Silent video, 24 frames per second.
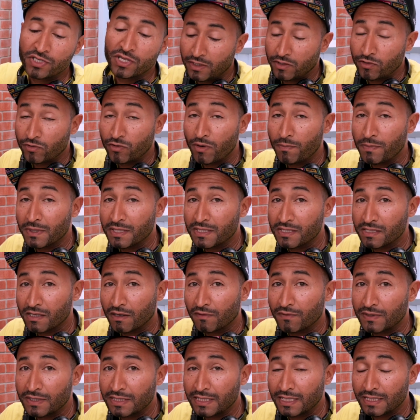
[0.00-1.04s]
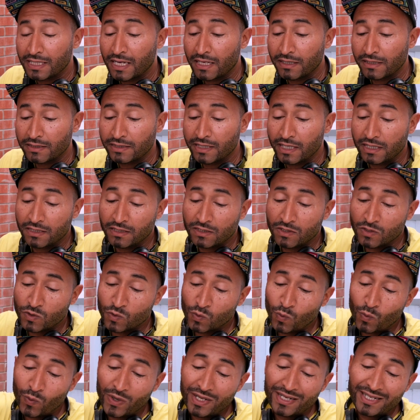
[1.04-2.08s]
The grip itself is 10 out of 10, because
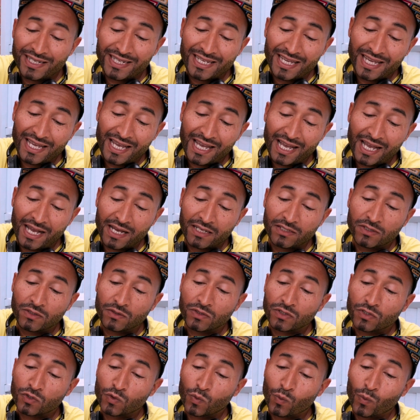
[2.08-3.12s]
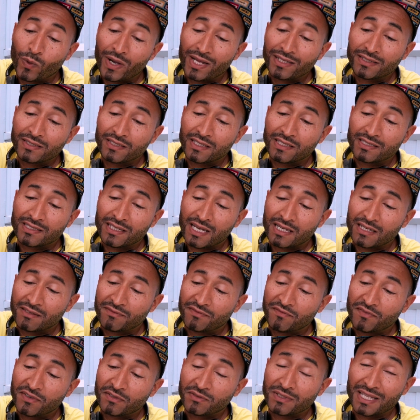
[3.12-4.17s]
when the handle is wet, it's kind of
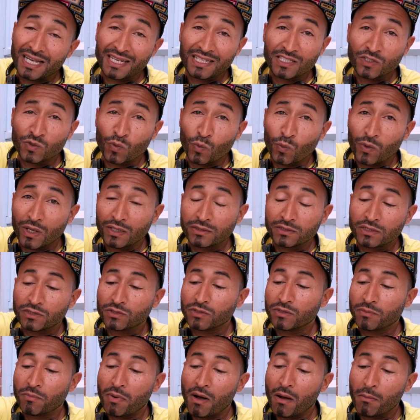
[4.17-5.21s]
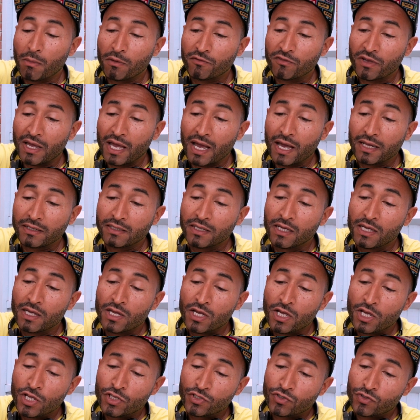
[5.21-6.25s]
feel like it's welded to the palm of your hand.
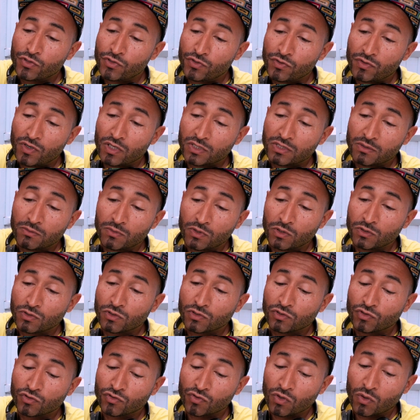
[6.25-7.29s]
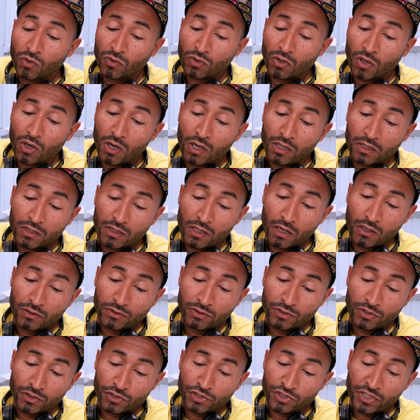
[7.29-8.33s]
So you've got some good control on
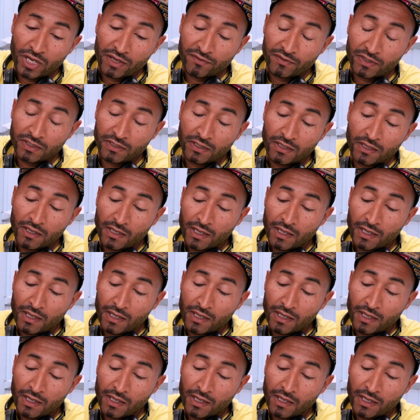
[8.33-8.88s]
your shaving.